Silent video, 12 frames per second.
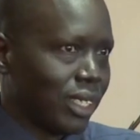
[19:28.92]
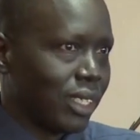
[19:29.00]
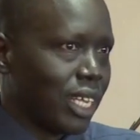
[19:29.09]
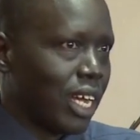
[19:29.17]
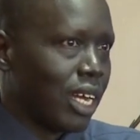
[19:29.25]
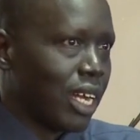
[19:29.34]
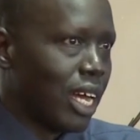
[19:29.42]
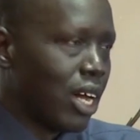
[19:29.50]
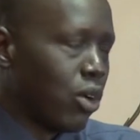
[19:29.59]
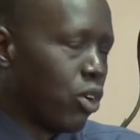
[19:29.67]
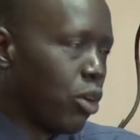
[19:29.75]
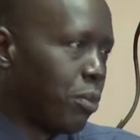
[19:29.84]
They are
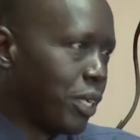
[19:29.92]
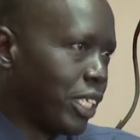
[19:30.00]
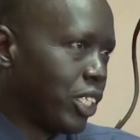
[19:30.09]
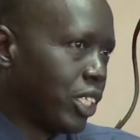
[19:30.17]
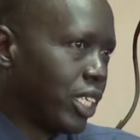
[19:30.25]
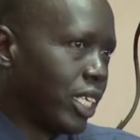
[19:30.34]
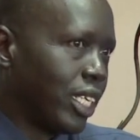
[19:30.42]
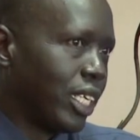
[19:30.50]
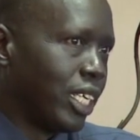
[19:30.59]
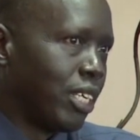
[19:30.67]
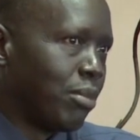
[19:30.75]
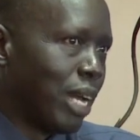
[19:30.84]
now operational
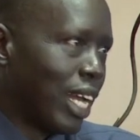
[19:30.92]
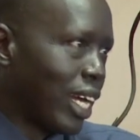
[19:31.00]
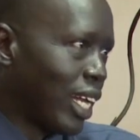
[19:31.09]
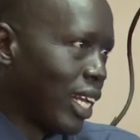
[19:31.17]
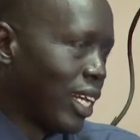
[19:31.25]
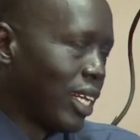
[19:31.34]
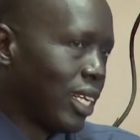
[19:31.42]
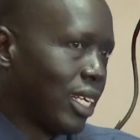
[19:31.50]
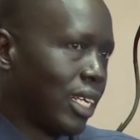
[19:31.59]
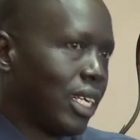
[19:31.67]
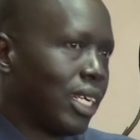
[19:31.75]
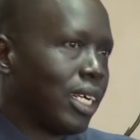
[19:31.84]
in Malakal,
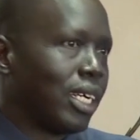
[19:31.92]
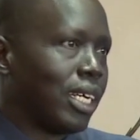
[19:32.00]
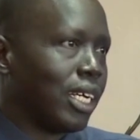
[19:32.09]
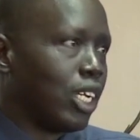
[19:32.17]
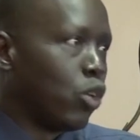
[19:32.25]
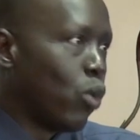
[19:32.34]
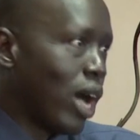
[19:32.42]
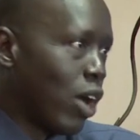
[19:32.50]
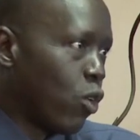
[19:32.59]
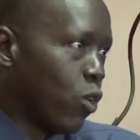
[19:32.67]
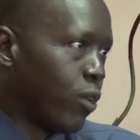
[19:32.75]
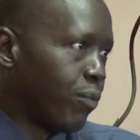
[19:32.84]
in
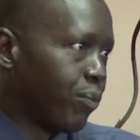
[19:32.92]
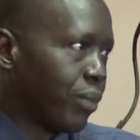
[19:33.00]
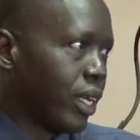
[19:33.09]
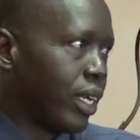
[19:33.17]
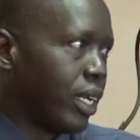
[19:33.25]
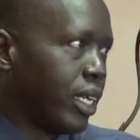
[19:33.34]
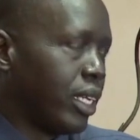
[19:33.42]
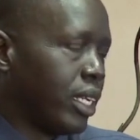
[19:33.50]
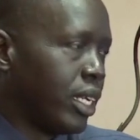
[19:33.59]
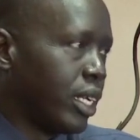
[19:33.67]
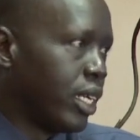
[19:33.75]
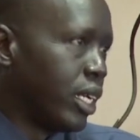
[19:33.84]
Wau, in
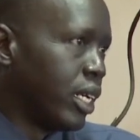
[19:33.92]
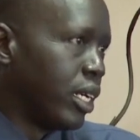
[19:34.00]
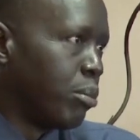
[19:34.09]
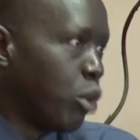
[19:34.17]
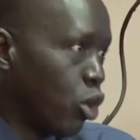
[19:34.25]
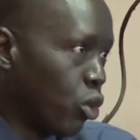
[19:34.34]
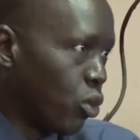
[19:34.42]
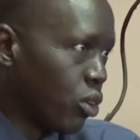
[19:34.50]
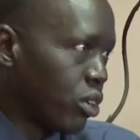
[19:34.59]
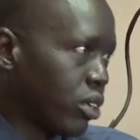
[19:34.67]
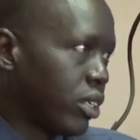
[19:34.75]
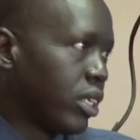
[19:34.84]
Bor,
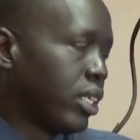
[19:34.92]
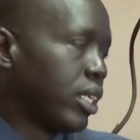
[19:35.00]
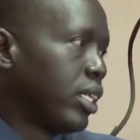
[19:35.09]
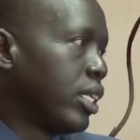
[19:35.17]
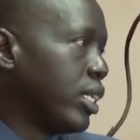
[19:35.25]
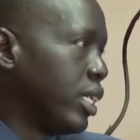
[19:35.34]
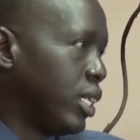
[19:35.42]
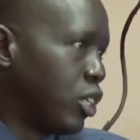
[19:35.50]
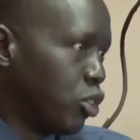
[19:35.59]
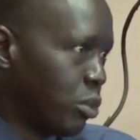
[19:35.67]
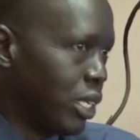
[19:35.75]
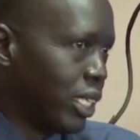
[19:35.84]
in
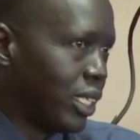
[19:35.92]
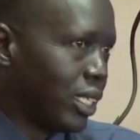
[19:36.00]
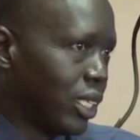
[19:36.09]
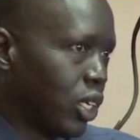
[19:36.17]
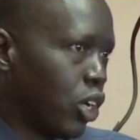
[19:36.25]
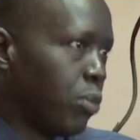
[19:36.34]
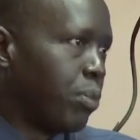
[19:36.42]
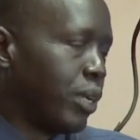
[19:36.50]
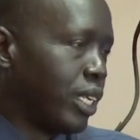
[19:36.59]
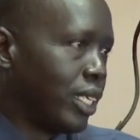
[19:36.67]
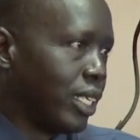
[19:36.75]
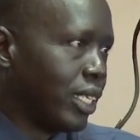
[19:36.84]
Numili.
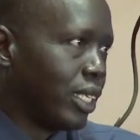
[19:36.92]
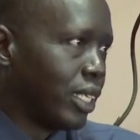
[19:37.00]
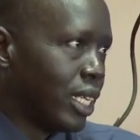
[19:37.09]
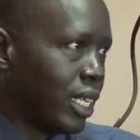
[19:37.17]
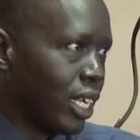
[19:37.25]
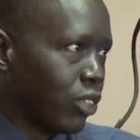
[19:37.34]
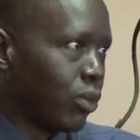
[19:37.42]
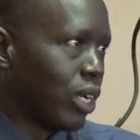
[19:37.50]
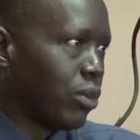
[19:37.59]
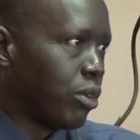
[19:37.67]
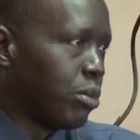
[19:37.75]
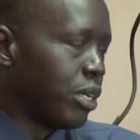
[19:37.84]
Hopefully the next
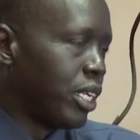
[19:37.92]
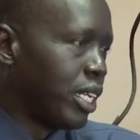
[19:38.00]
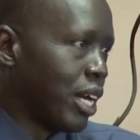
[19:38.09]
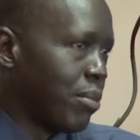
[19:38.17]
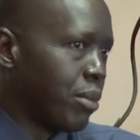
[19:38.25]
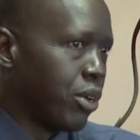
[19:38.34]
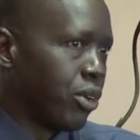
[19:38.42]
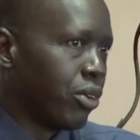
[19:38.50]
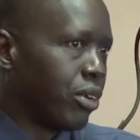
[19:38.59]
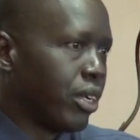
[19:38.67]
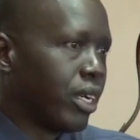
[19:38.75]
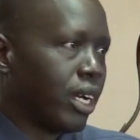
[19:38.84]
one will be in Yambio,
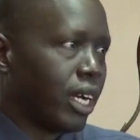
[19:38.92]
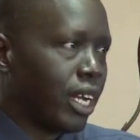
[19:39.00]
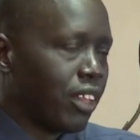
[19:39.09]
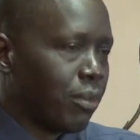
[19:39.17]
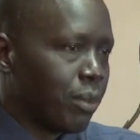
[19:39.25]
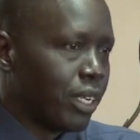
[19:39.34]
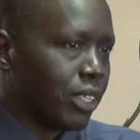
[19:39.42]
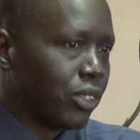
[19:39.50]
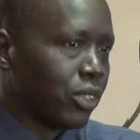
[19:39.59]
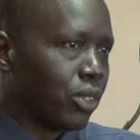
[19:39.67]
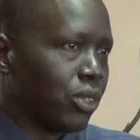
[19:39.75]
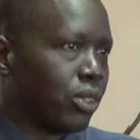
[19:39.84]
another place.
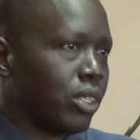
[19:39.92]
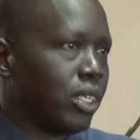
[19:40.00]
So